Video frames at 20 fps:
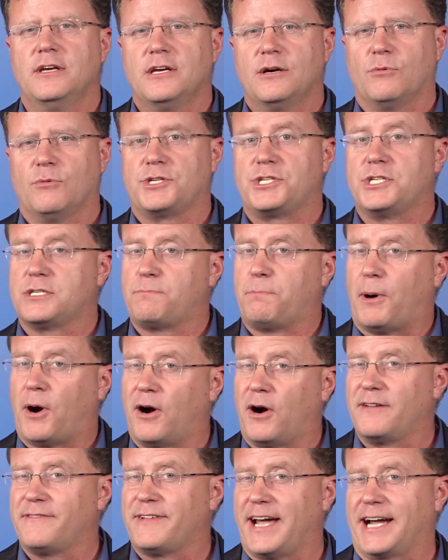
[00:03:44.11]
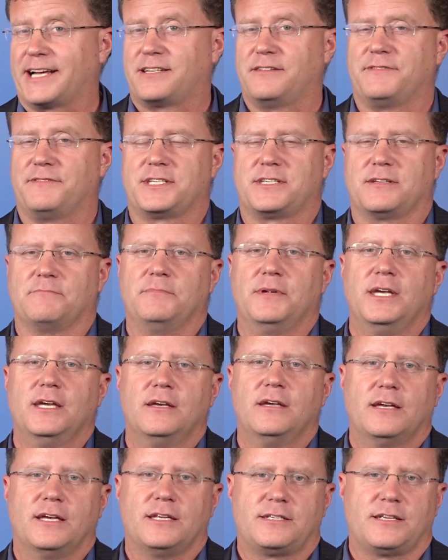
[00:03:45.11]
which is part of activism
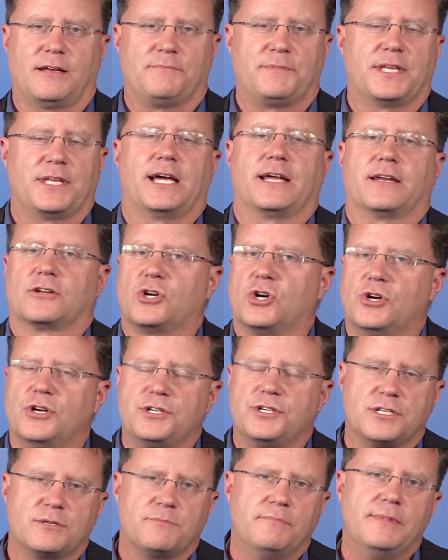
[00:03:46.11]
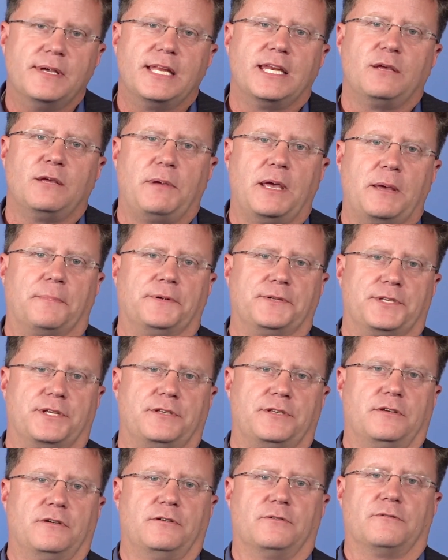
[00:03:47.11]
and something I encourage as many people to
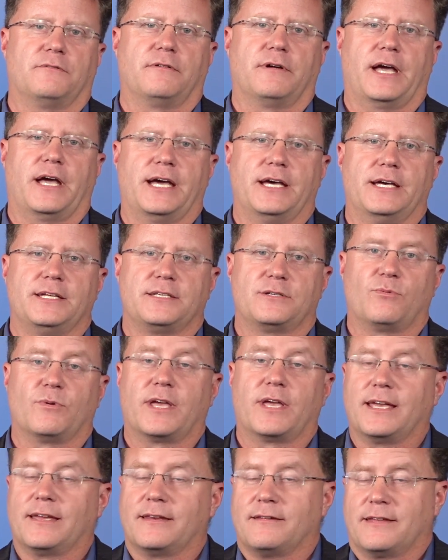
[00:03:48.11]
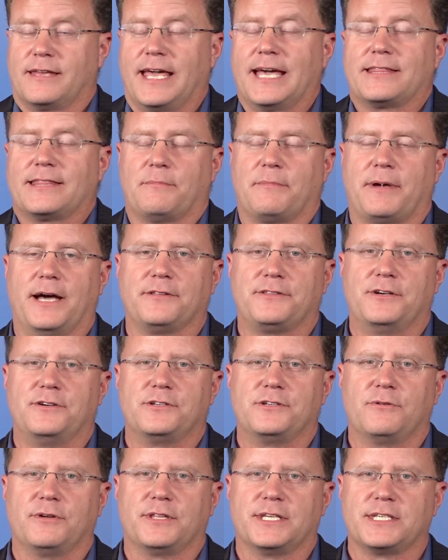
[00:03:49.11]
do as we can get them out there
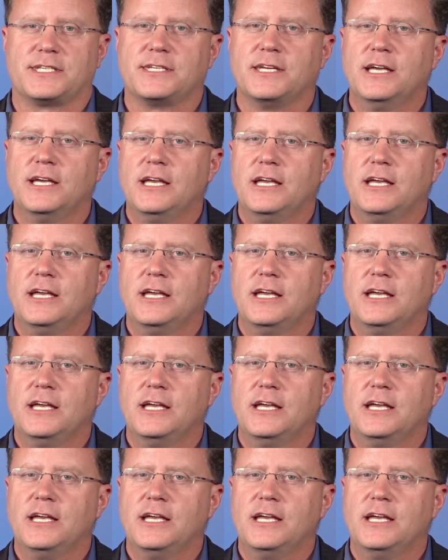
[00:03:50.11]
doing this.